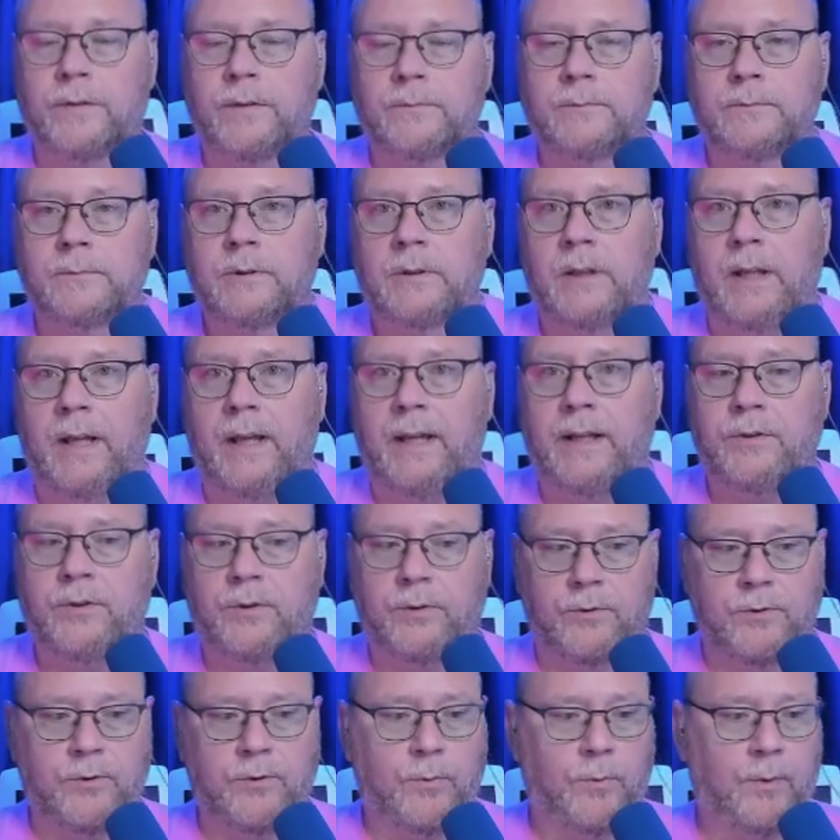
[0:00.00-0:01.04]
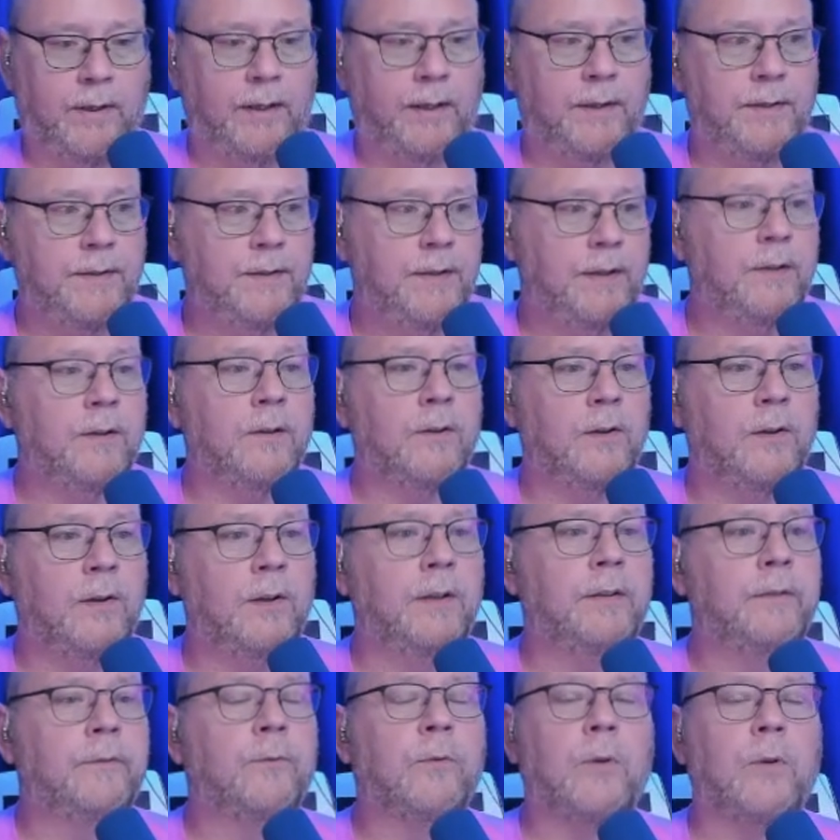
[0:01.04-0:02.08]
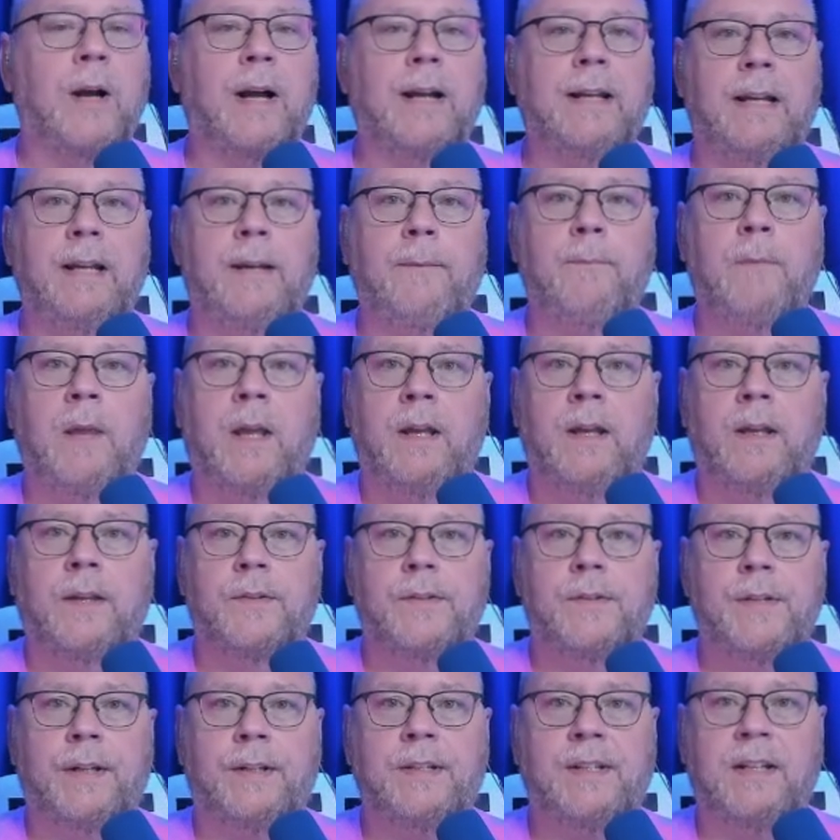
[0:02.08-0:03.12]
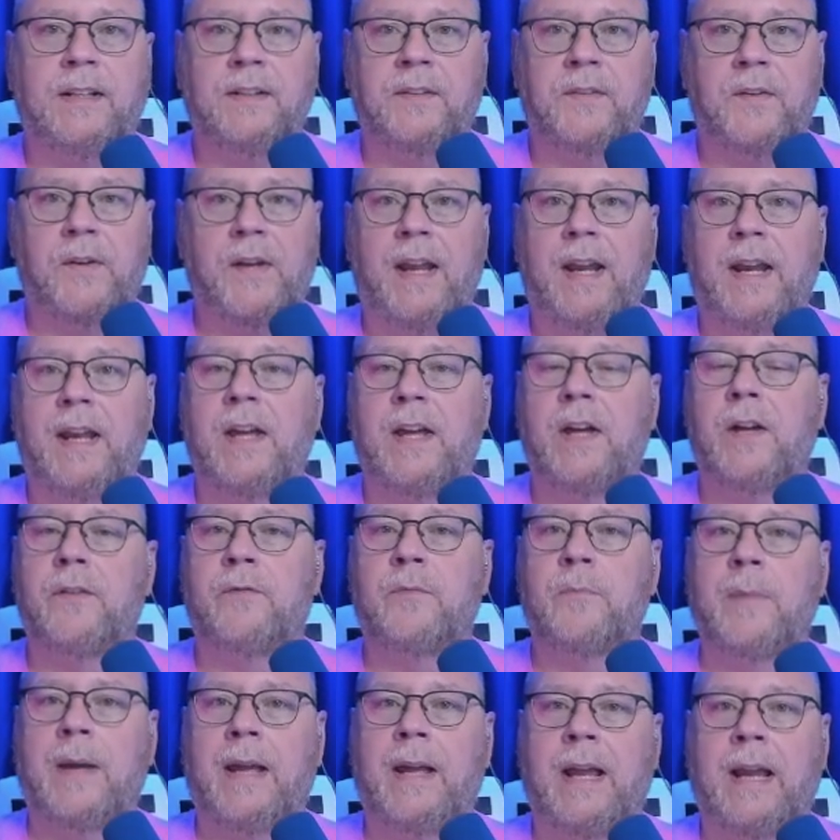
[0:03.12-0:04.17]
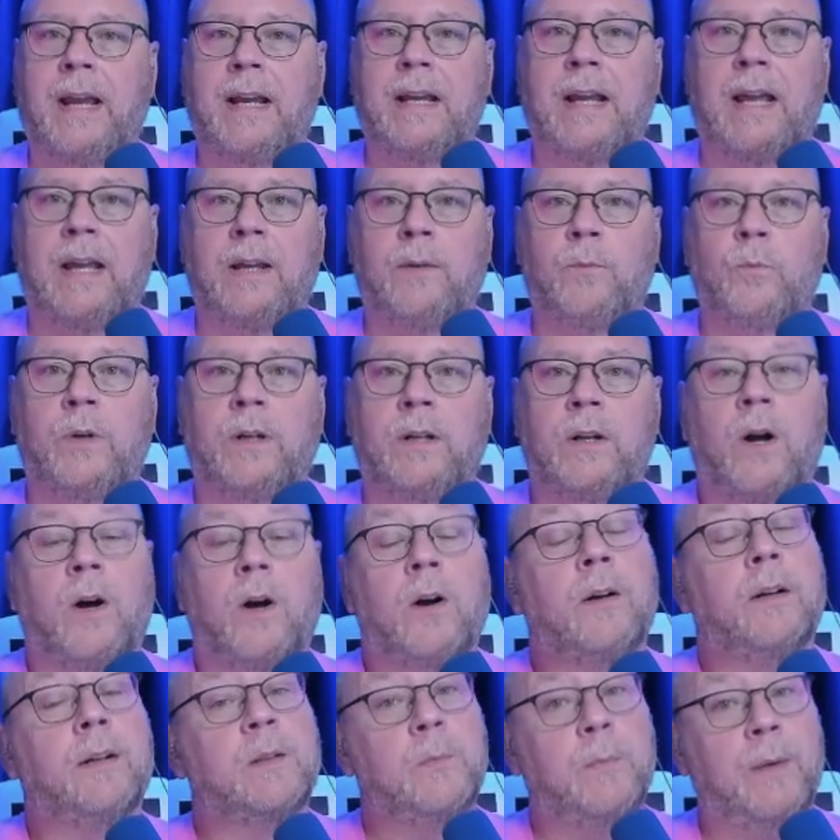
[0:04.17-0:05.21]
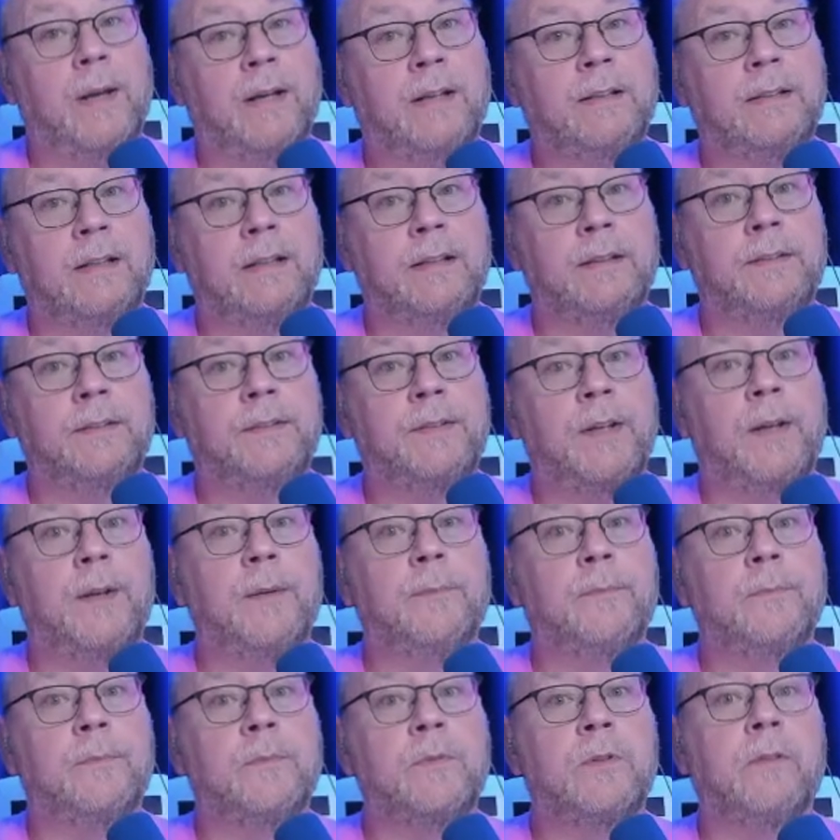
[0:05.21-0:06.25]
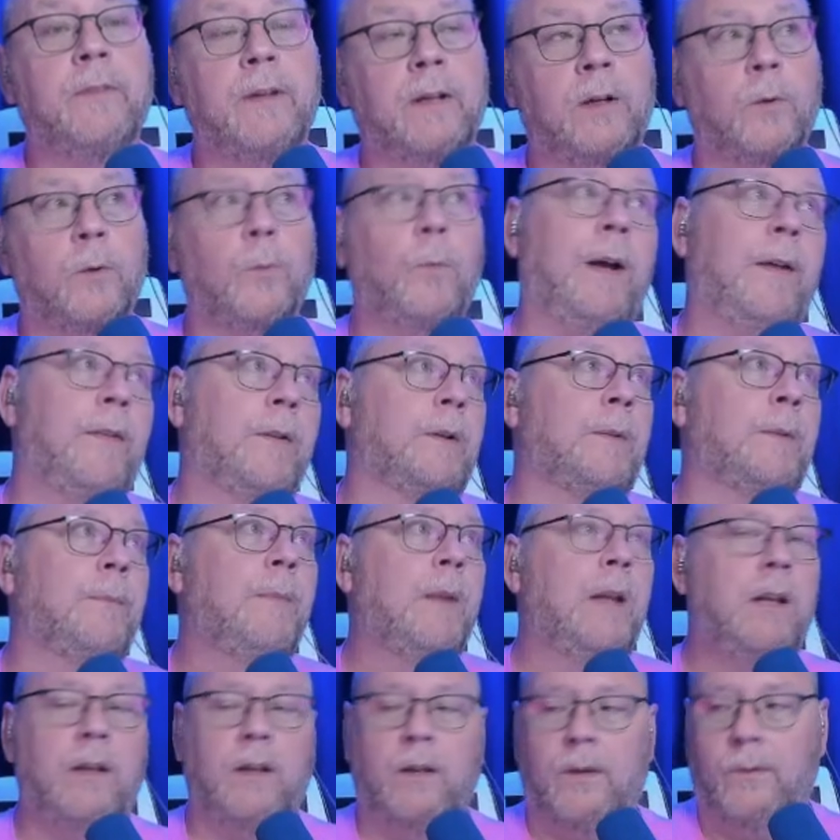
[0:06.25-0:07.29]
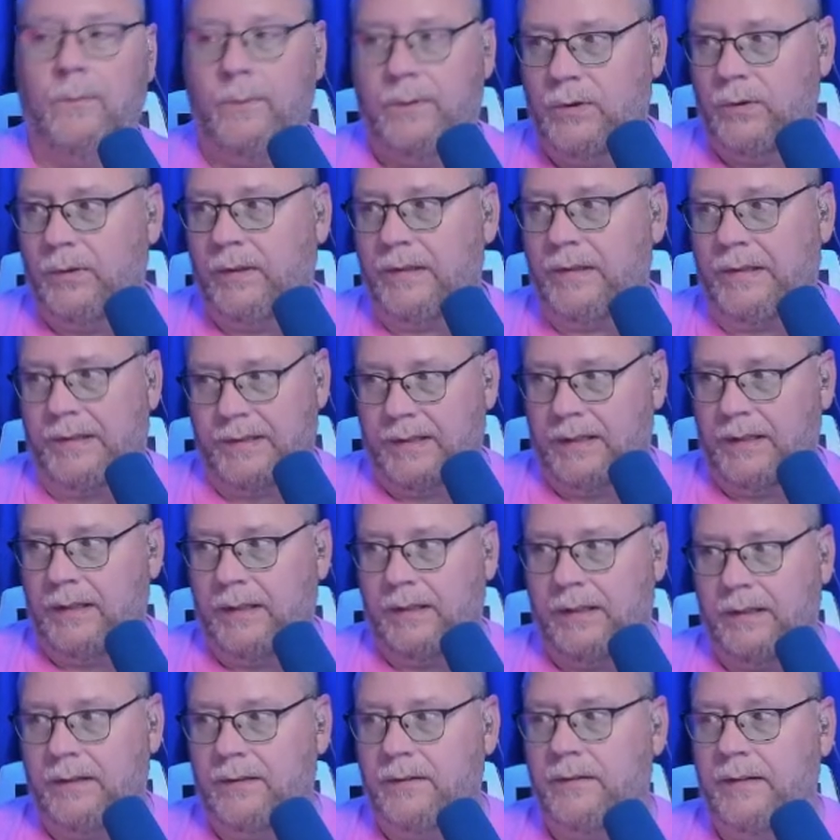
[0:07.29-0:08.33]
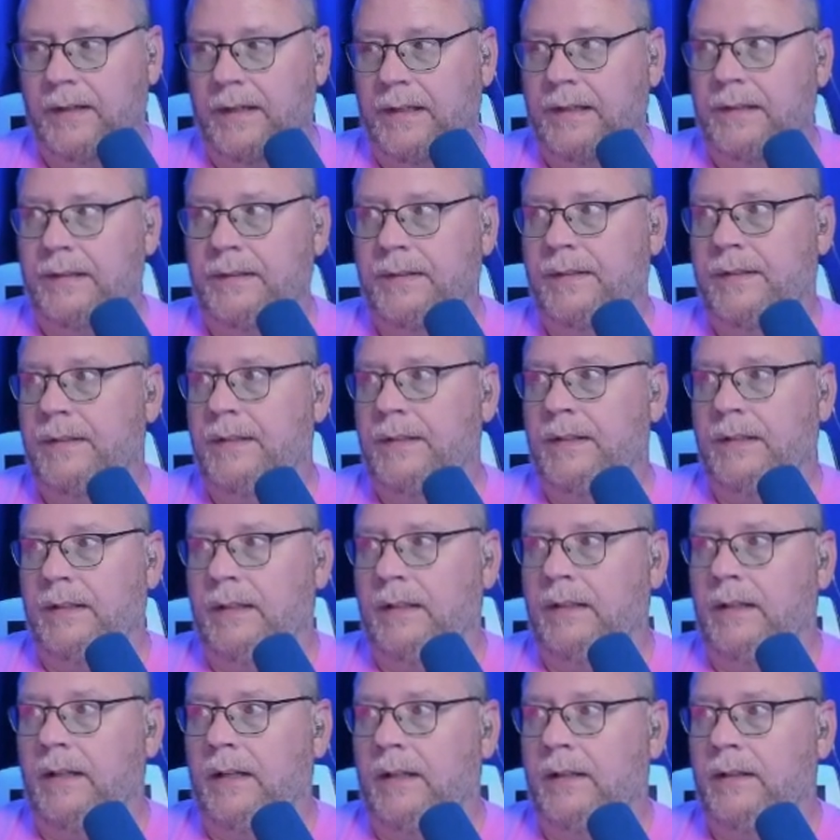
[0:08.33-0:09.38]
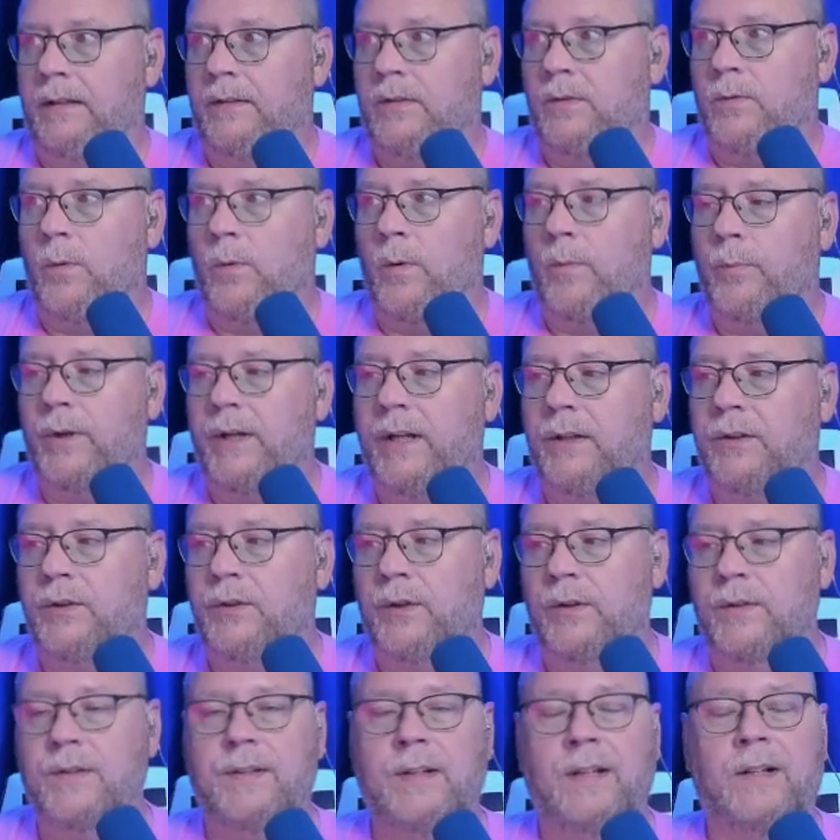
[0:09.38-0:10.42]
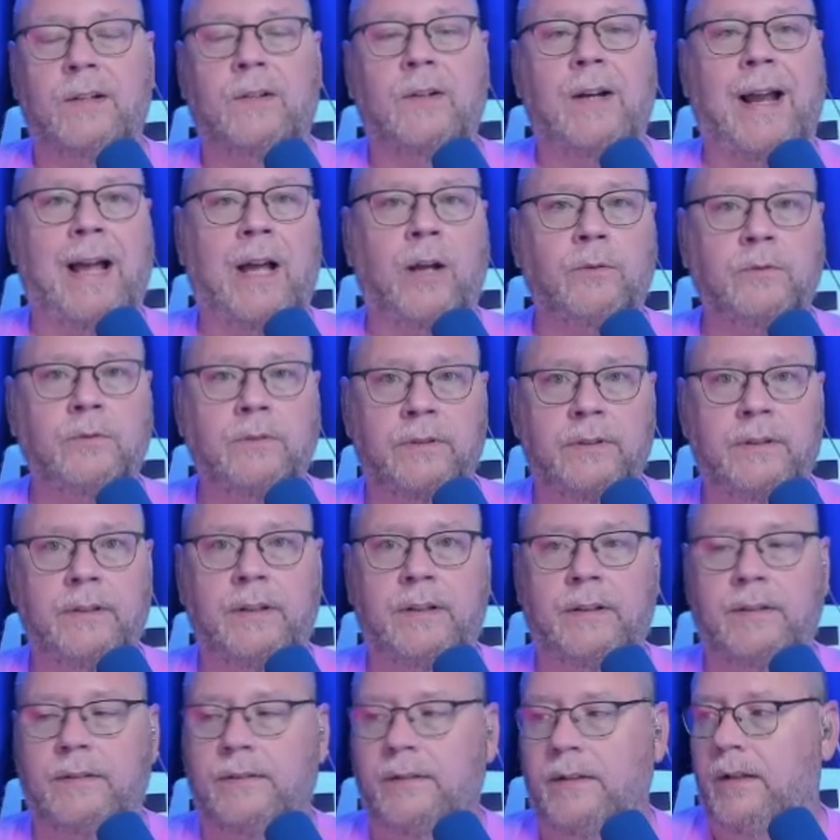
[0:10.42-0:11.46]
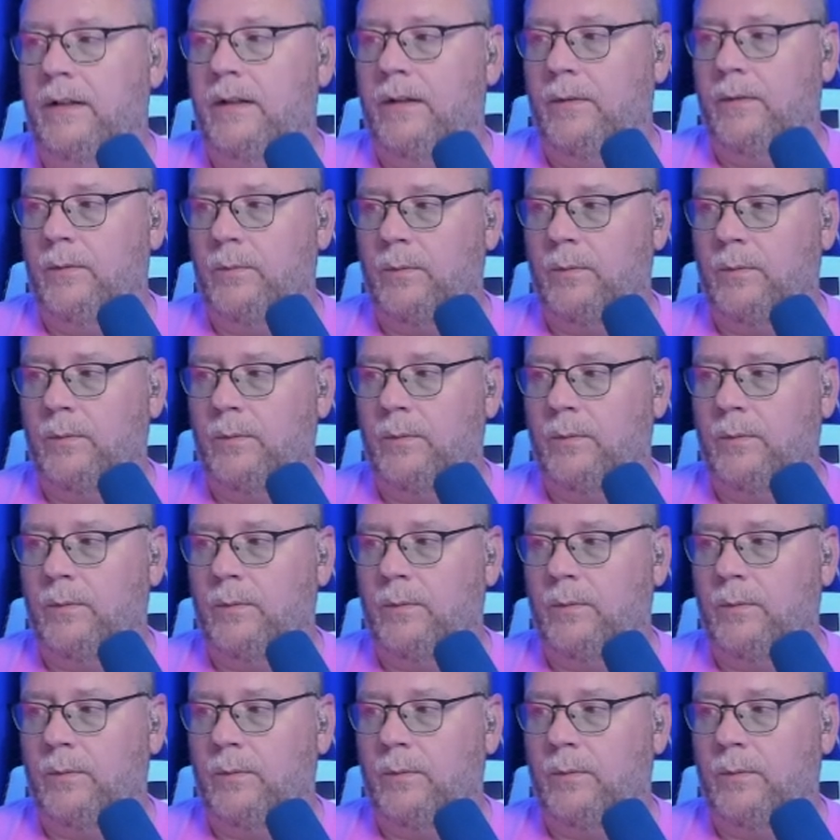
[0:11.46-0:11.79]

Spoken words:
Weather. Glad you're joining us here on a Friday, 16th day of May, and we are expecting some severe weather. What you can see here is the Storm Prediction Center outlook.